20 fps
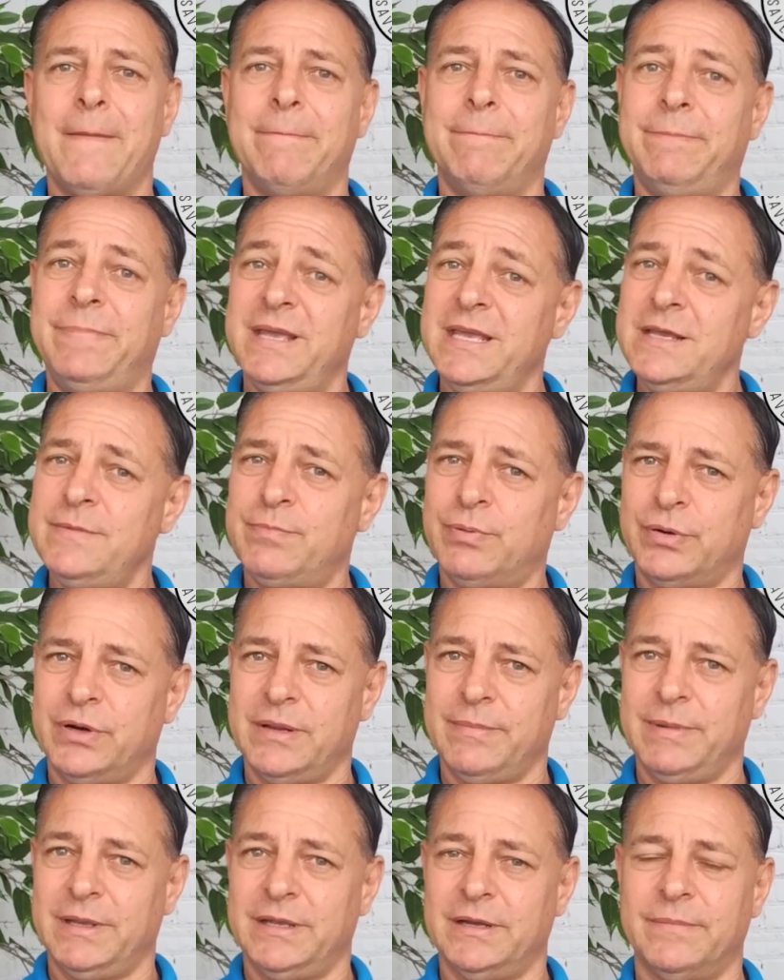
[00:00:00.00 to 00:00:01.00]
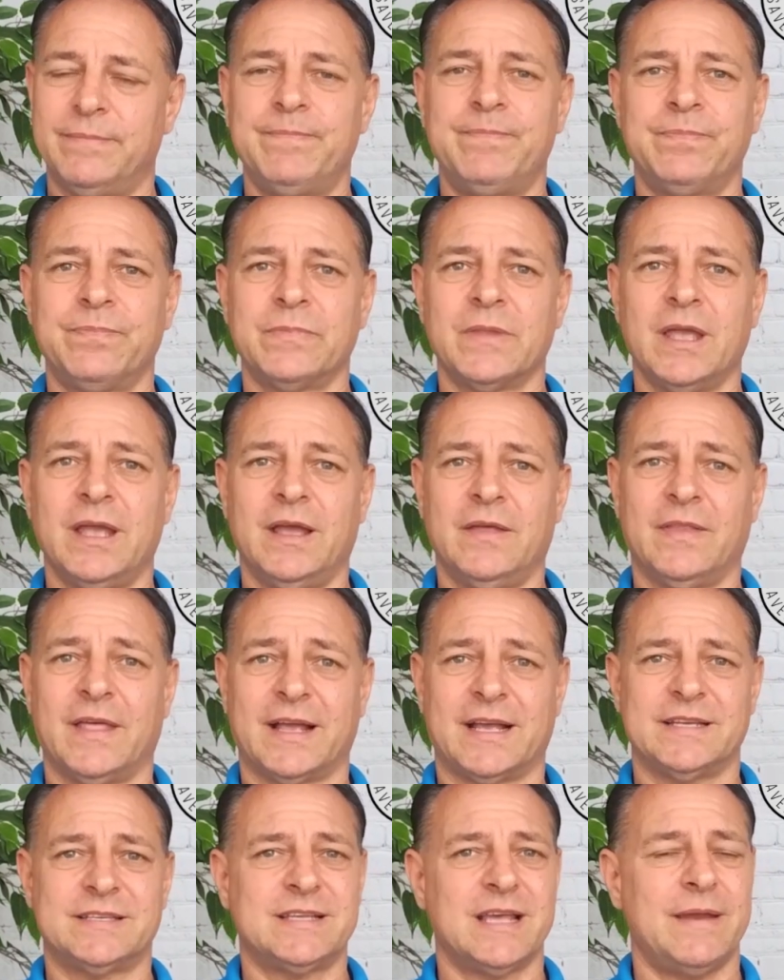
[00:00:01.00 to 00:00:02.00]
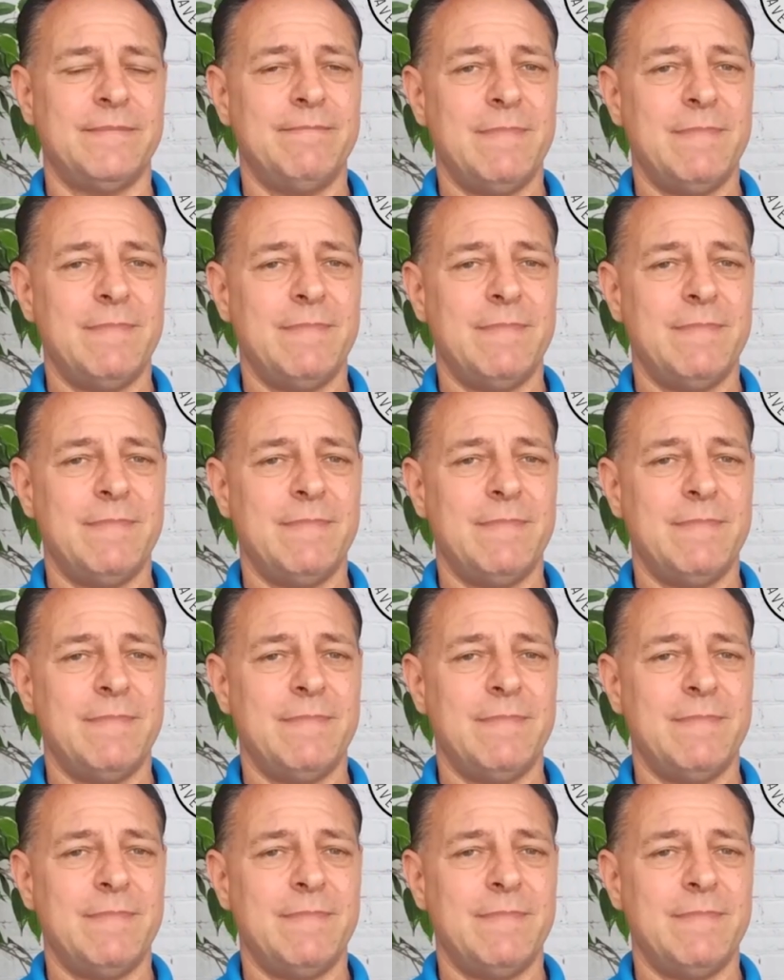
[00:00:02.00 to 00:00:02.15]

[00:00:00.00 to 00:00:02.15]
B premium. And like I said,